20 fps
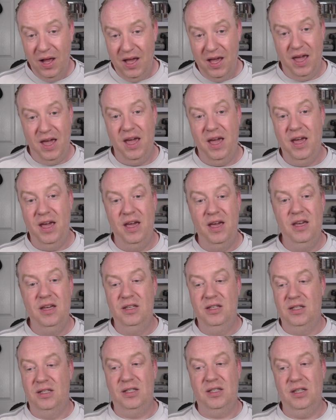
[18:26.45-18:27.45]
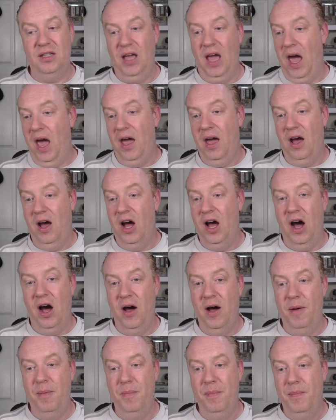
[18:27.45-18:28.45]
It is, yeah,
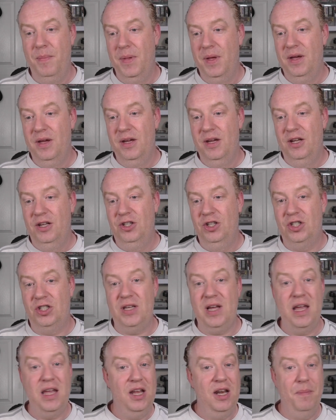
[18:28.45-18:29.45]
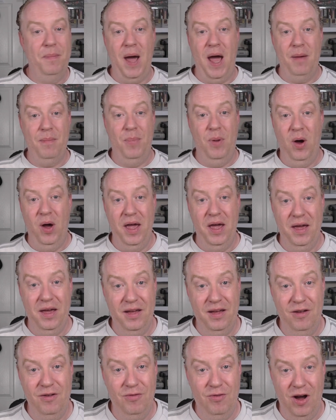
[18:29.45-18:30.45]
I'm just taken aback by it.
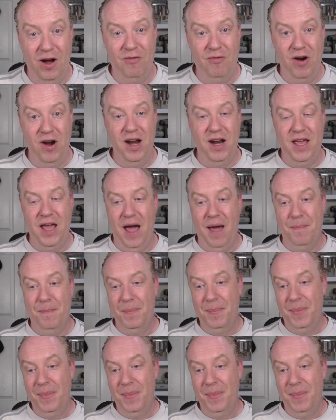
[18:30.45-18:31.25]
I really am.